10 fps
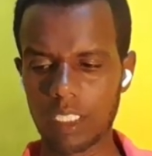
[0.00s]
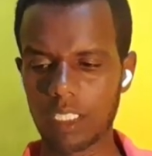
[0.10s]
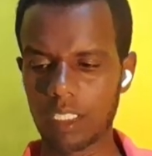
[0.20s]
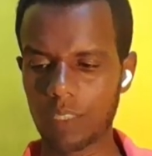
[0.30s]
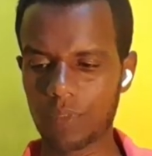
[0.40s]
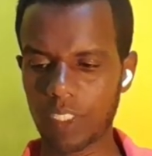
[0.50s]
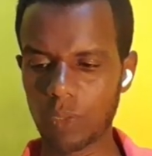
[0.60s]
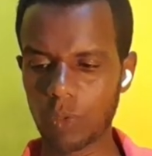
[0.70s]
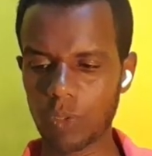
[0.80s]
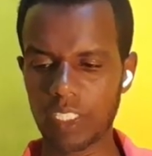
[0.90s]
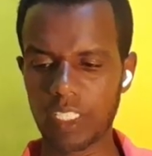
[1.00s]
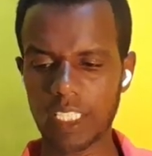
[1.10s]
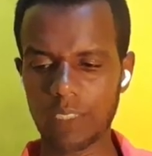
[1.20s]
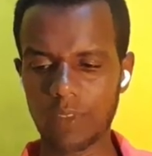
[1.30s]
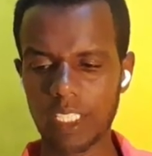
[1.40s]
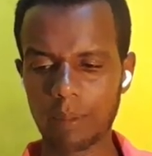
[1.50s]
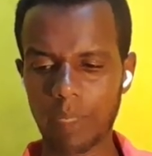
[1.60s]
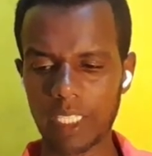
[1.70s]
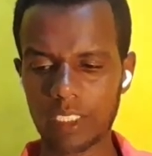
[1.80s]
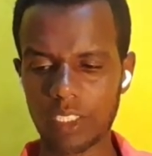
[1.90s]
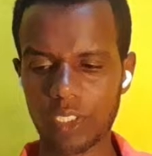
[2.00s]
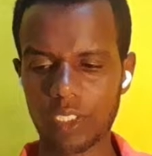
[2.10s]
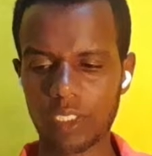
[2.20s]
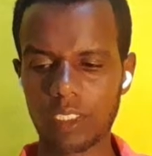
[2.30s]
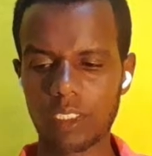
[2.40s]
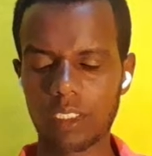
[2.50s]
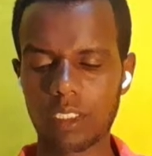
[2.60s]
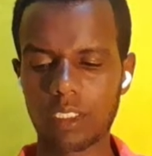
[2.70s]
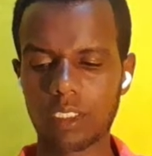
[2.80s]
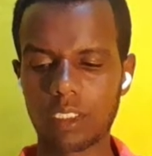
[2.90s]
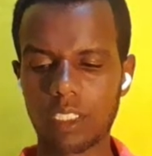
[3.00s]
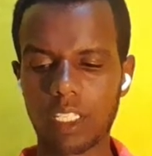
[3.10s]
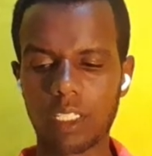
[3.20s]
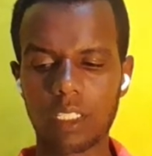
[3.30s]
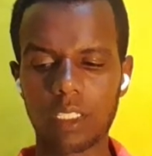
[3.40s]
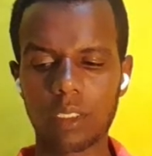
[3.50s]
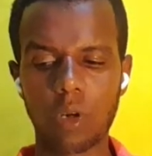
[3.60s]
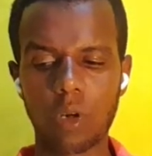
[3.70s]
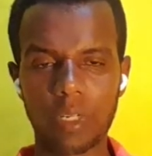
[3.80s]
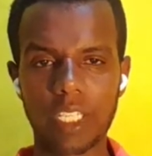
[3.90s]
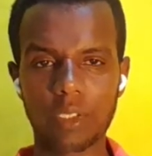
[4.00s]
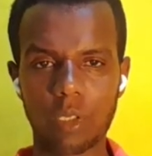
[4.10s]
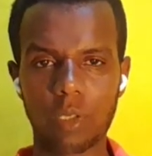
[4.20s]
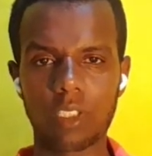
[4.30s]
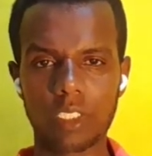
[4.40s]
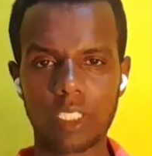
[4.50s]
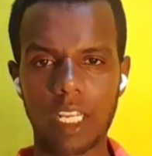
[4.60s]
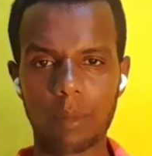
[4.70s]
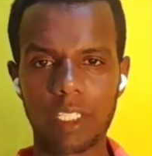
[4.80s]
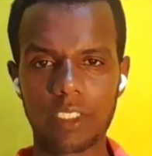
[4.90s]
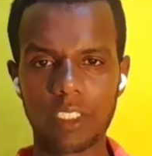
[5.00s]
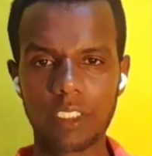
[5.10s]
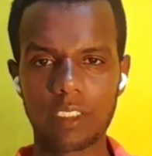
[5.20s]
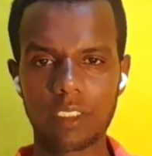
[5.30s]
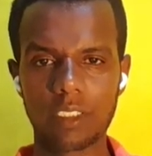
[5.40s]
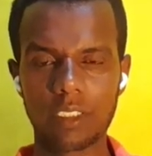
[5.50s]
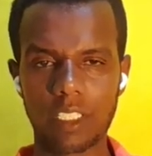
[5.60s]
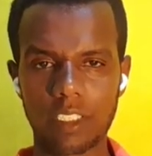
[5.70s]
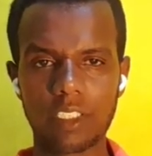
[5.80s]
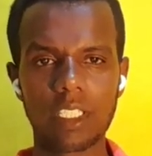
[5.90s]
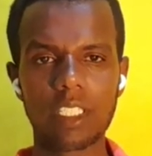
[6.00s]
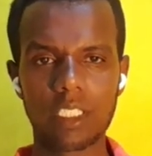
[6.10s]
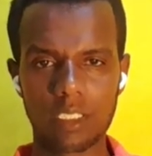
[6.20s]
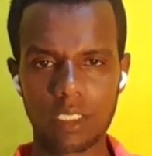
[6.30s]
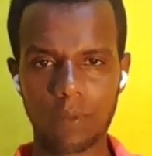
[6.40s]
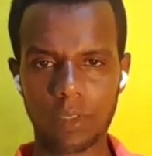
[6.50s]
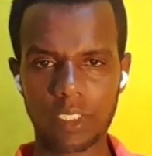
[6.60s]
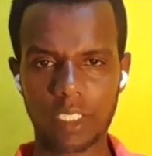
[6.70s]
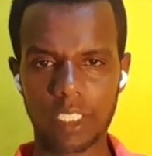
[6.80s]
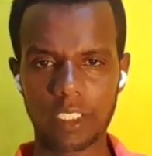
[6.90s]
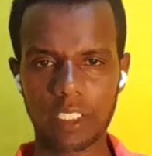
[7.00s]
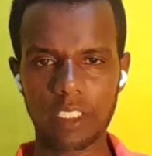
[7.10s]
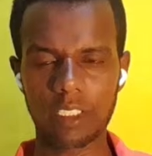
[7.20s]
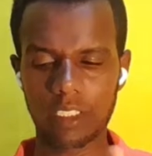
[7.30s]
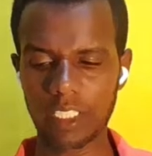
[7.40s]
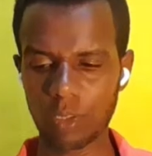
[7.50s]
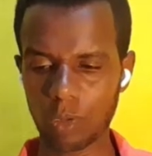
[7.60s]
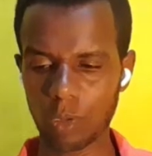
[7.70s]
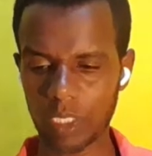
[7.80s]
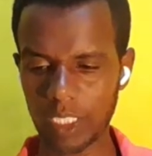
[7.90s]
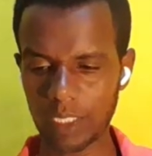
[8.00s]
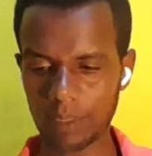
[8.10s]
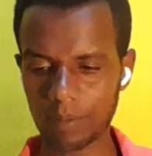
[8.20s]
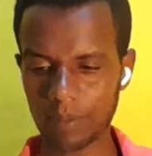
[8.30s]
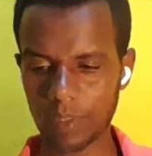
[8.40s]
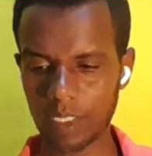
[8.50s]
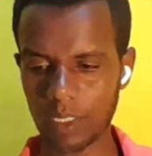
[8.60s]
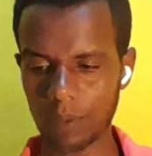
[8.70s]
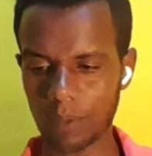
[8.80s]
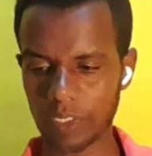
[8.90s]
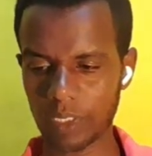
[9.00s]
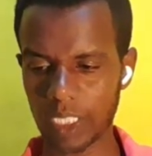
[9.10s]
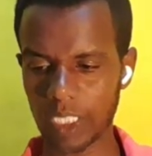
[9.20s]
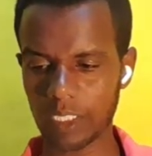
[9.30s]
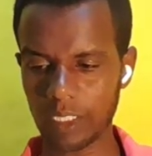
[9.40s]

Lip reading: If the use negatively impacts the copyright owner's ability, that is the first creator, thank you Koki, the first creator,